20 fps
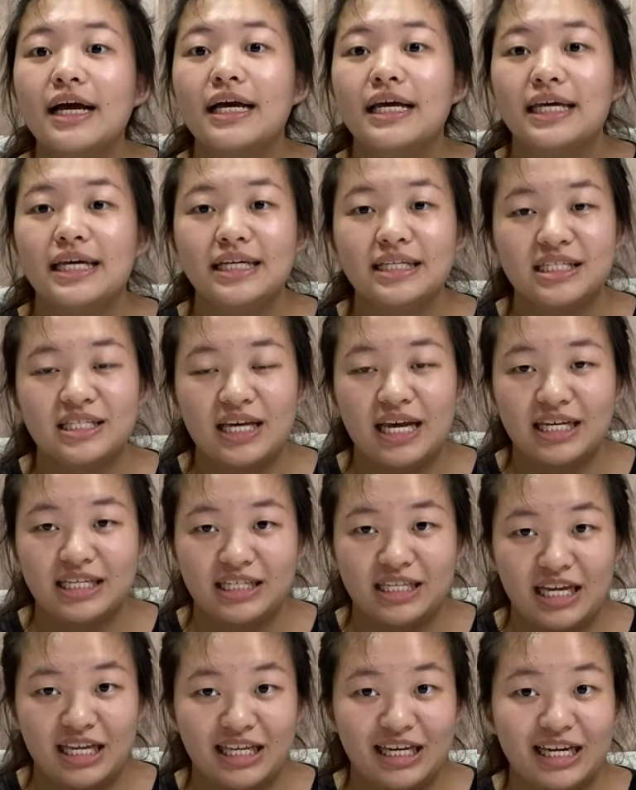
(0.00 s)
it's
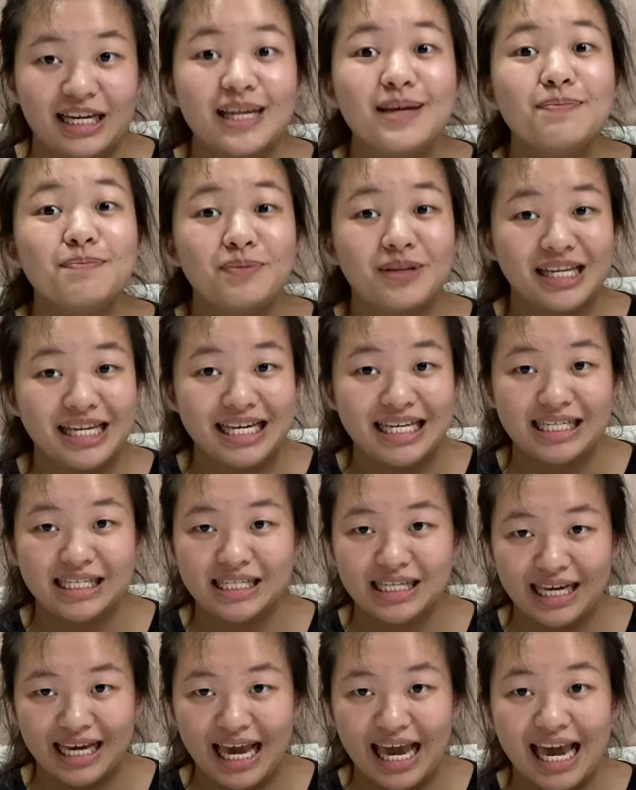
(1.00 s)
aesthetically
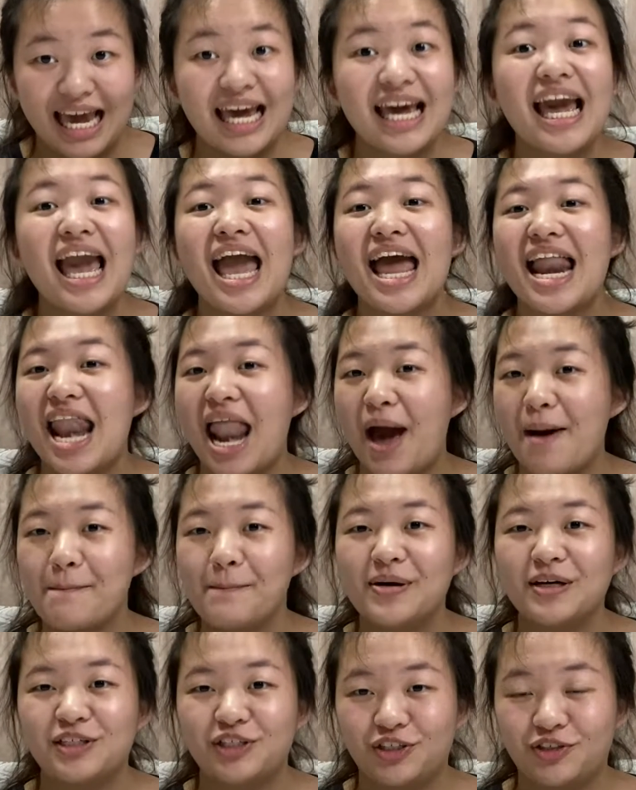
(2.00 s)
pleasing, and
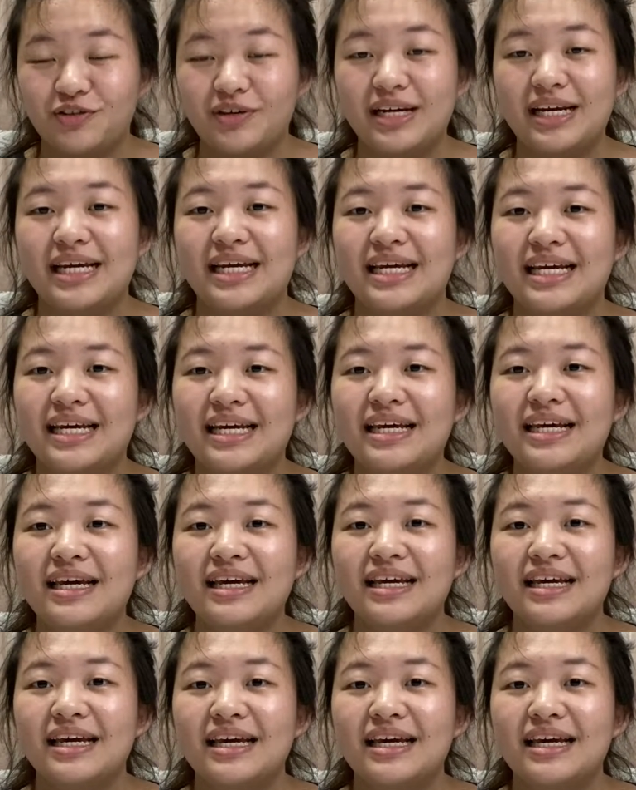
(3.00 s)
number three,